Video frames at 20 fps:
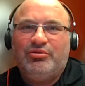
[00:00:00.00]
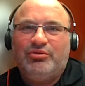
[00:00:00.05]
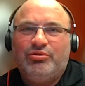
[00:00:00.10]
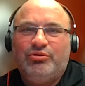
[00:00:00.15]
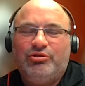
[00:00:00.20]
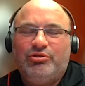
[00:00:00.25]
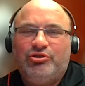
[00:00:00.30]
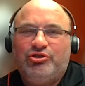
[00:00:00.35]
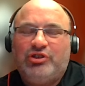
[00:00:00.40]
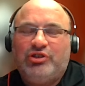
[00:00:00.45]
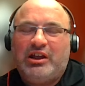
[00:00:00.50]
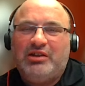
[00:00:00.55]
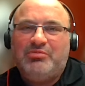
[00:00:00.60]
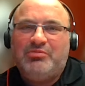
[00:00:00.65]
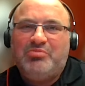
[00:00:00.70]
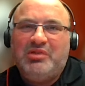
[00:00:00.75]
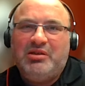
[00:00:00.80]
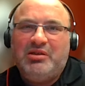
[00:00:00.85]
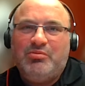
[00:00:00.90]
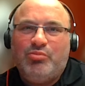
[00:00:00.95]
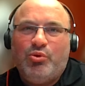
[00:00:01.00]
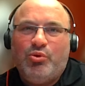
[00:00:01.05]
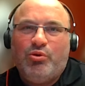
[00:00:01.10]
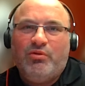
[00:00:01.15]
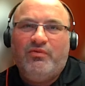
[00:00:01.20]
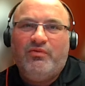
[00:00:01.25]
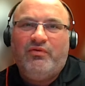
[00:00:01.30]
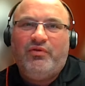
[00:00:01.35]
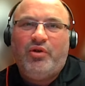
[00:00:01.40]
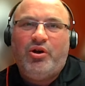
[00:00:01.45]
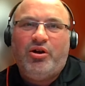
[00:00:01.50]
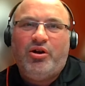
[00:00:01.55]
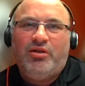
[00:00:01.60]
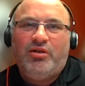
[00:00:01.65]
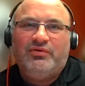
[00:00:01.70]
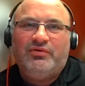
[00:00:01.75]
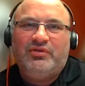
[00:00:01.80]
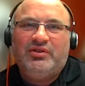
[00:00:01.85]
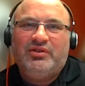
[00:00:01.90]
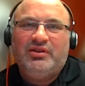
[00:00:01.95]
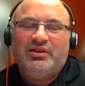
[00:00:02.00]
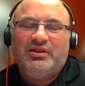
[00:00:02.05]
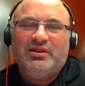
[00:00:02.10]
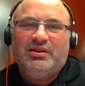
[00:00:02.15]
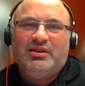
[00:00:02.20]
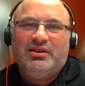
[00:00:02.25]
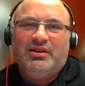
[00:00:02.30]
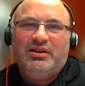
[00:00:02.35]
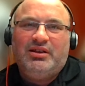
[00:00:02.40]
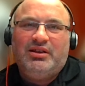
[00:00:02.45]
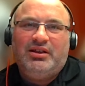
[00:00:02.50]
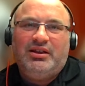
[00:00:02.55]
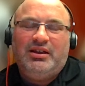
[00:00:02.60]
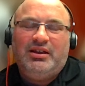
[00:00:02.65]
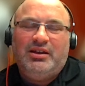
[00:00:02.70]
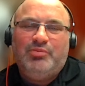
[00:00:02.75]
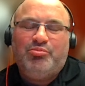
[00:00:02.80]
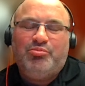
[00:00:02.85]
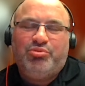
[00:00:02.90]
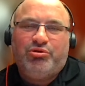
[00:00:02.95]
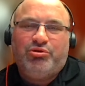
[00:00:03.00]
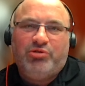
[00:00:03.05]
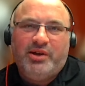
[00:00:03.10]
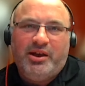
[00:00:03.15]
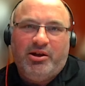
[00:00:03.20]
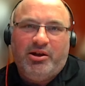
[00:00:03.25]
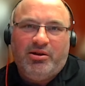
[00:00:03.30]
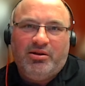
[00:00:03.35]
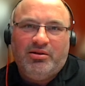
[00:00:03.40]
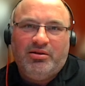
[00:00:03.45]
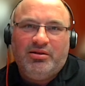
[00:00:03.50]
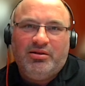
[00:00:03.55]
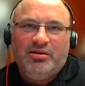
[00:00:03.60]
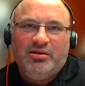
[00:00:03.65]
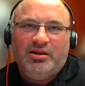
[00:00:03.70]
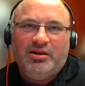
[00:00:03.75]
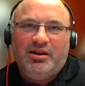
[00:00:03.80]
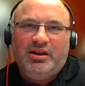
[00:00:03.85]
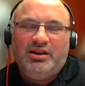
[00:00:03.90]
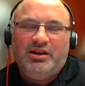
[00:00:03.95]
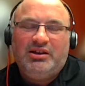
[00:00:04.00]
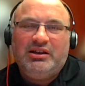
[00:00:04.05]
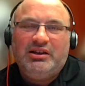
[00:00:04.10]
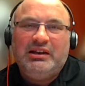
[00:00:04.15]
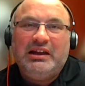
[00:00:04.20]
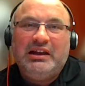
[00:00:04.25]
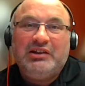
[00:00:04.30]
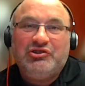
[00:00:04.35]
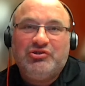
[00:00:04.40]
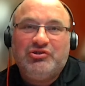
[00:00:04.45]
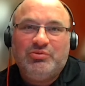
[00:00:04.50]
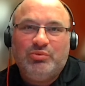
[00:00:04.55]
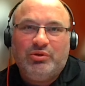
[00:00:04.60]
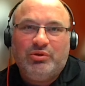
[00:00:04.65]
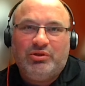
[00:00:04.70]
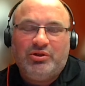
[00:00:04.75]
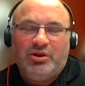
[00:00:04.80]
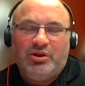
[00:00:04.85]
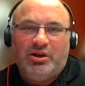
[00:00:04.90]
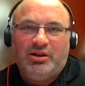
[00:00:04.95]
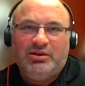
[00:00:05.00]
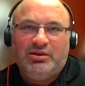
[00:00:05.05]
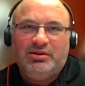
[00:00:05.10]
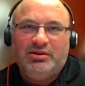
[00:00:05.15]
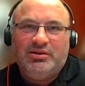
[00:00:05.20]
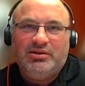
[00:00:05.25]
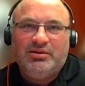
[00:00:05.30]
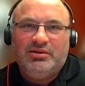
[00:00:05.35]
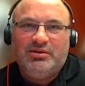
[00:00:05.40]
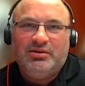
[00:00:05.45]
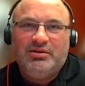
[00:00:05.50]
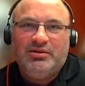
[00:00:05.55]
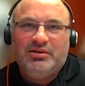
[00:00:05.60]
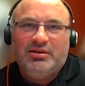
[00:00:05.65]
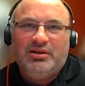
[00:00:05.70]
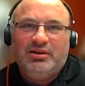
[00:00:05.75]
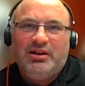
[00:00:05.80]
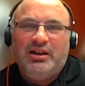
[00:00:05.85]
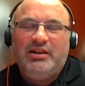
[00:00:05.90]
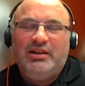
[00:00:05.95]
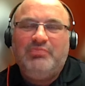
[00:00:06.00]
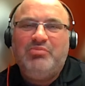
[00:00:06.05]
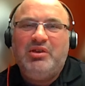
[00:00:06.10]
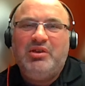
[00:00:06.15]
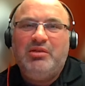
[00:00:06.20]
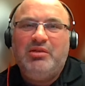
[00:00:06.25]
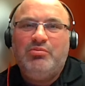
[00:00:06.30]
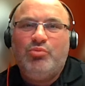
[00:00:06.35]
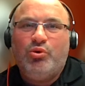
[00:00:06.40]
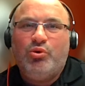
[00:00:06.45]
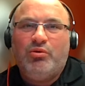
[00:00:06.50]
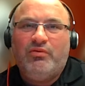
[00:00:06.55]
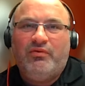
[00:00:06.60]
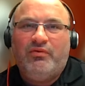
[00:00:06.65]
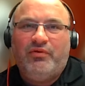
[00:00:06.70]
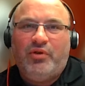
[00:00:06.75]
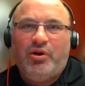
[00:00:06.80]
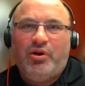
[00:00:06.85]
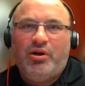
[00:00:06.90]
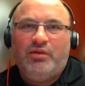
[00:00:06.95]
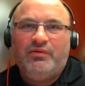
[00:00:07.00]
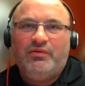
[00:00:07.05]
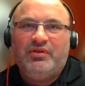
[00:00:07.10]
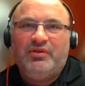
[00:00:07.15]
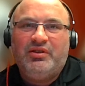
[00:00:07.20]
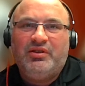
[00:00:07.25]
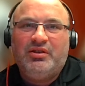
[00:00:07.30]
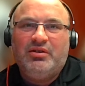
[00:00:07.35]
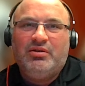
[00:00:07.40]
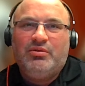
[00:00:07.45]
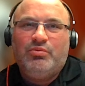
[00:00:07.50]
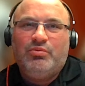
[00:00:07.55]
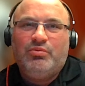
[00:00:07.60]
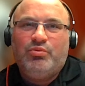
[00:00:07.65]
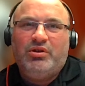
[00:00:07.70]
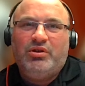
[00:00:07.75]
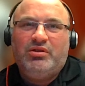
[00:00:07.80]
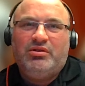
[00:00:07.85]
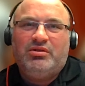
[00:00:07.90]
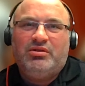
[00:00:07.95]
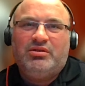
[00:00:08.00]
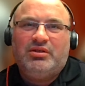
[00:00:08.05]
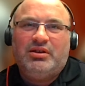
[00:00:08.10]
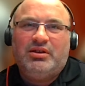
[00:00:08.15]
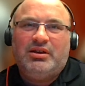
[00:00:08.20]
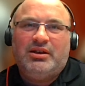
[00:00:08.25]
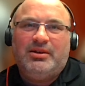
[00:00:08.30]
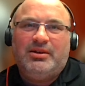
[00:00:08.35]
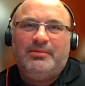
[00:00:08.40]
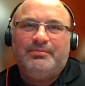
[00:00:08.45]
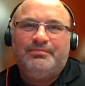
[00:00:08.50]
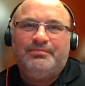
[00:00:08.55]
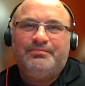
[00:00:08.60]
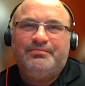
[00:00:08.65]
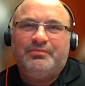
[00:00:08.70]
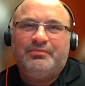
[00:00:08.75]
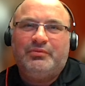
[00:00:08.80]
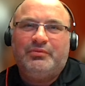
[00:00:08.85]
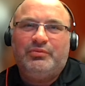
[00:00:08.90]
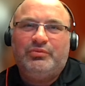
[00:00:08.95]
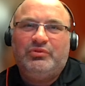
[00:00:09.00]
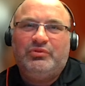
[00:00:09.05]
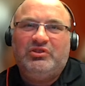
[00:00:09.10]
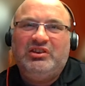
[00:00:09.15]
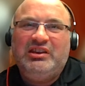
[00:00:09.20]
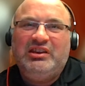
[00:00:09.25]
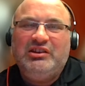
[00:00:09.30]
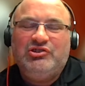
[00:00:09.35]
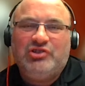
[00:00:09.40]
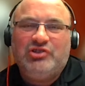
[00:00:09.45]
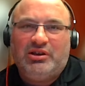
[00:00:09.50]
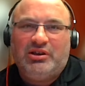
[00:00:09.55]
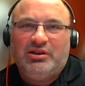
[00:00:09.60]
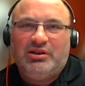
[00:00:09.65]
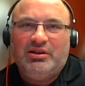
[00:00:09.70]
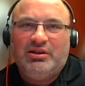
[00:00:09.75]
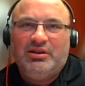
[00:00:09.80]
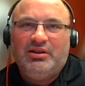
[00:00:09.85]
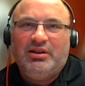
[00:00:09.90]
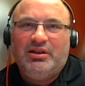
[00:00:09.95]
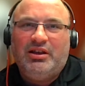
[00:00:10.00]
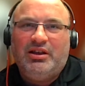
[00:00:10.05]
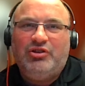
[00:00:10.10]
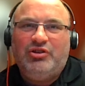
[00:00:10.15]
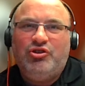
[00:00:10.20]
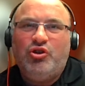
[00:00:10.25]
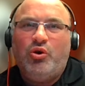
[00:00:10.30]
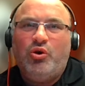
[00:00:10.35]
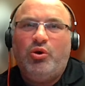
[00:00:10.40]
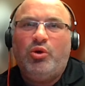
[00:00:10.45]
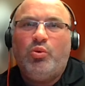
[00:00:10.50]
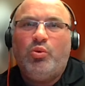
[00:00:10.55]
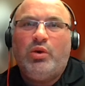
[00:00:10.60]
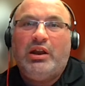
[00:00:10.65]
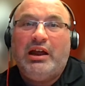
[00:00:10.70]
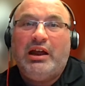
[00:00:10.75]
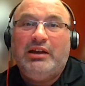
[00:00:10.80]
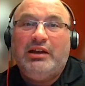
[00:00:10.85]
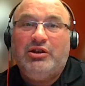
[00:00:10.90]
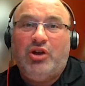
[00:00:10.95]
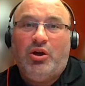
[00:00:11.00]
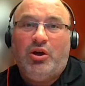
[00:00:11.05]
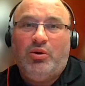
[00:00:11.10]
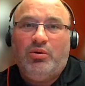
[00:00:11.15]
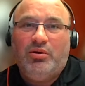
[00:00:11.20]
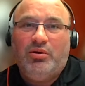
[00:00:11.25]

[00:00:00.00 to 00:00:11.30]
started being more involved in prayer in connection with God, and being more involved with um, teaching and knowing what I know.